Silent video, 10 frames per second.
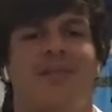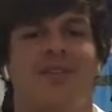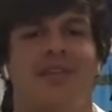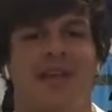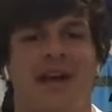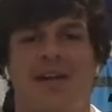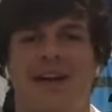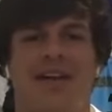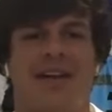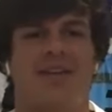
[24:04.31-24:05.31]
And now
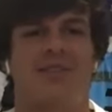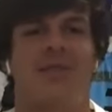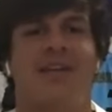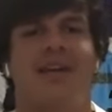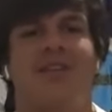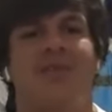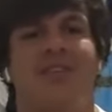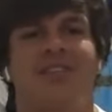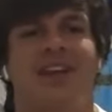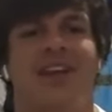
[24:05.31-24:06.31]
I got a little bit of that
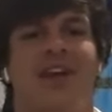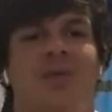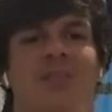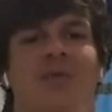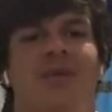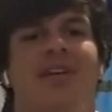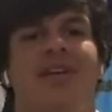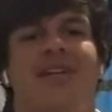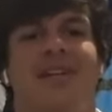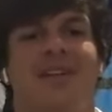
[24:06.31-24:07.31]
Louisiana young boy
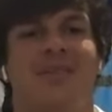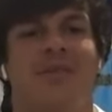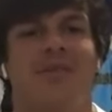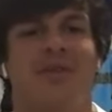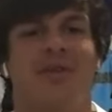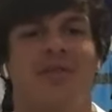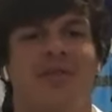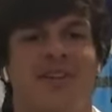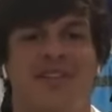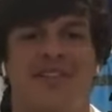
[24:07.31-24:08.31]
that they put me on,
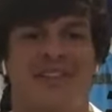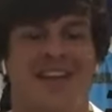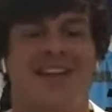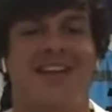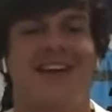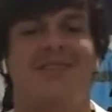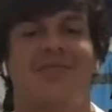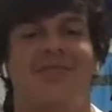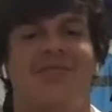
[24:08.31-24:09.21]
so I listen to that a lot too.